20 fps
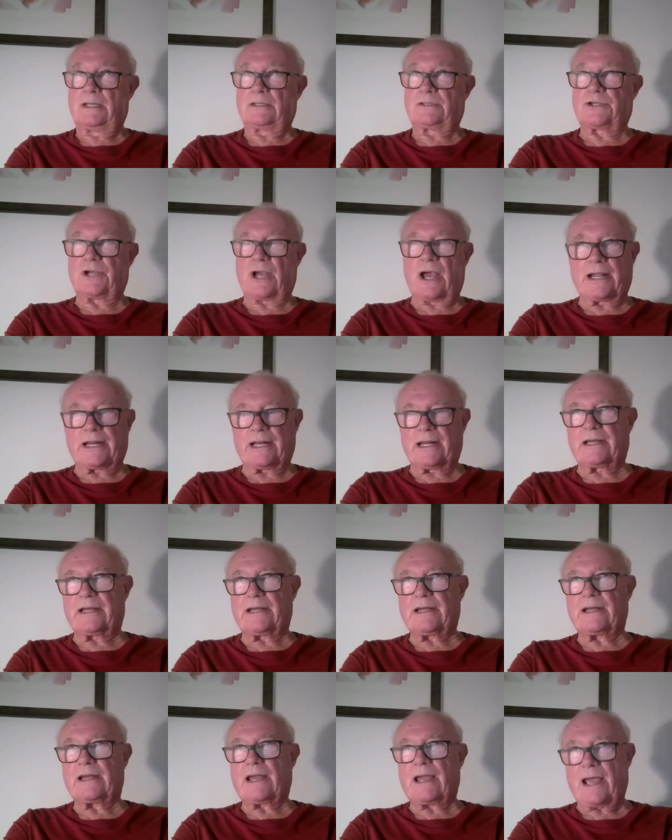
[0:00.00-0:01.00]

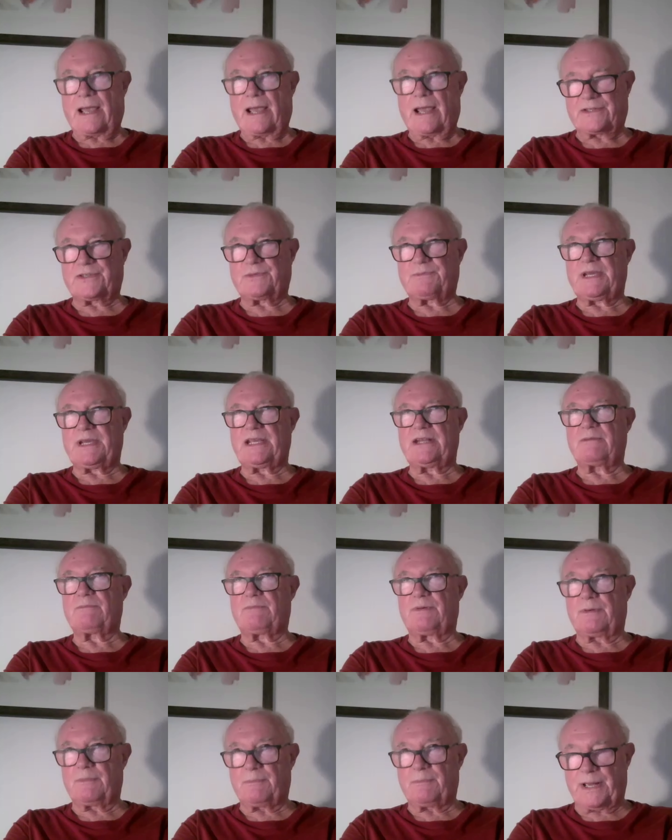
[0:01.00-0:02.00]
China has been
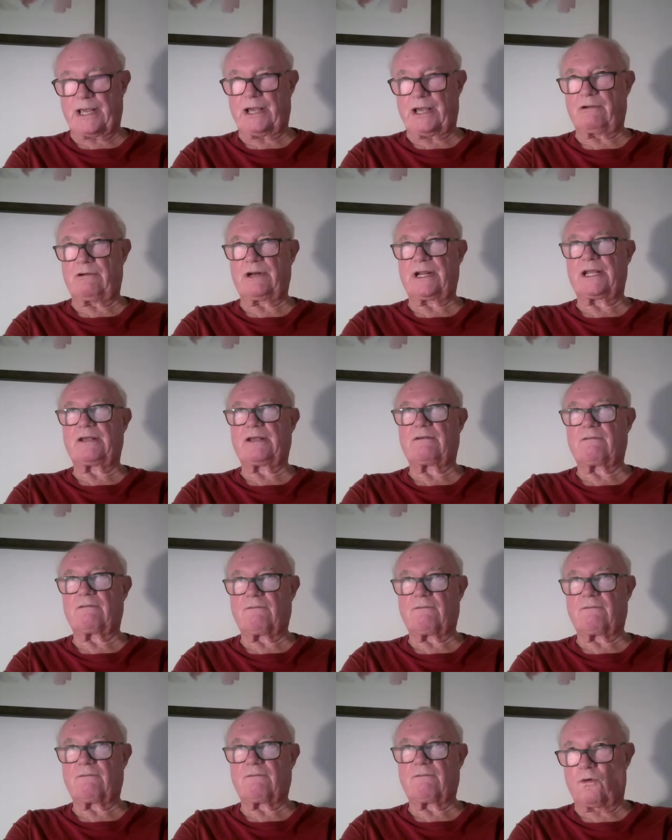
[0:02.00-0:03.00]
preparing
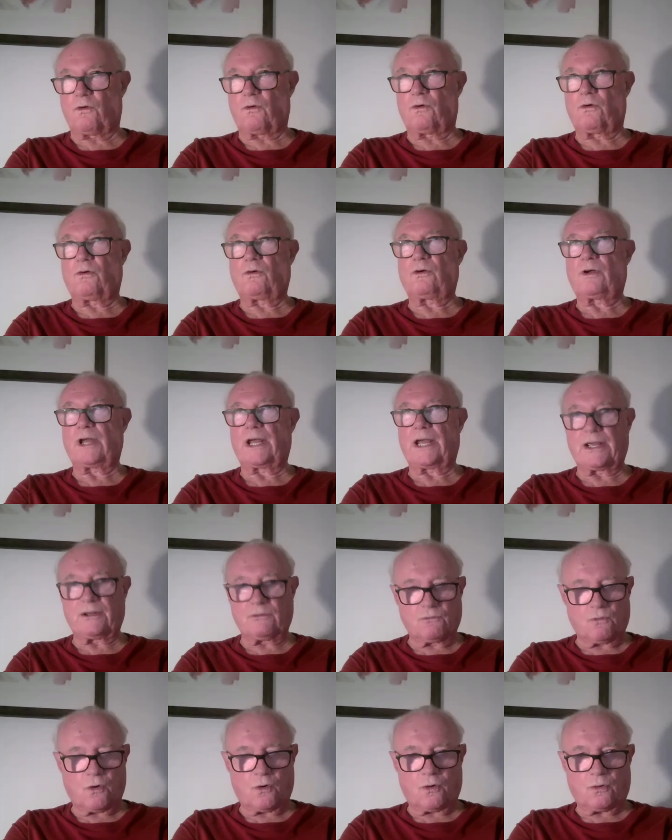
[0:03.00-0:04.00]
for a
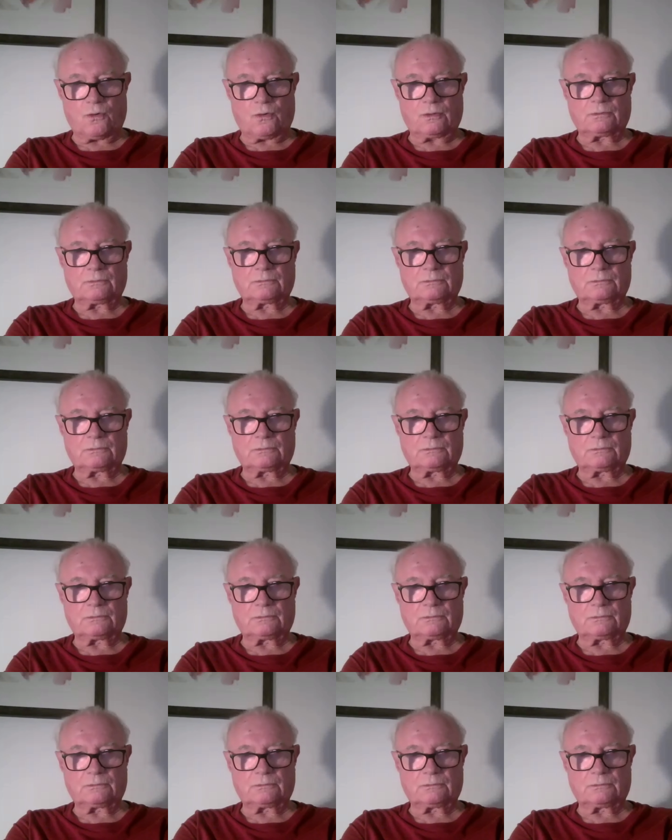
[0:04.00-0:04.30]
war.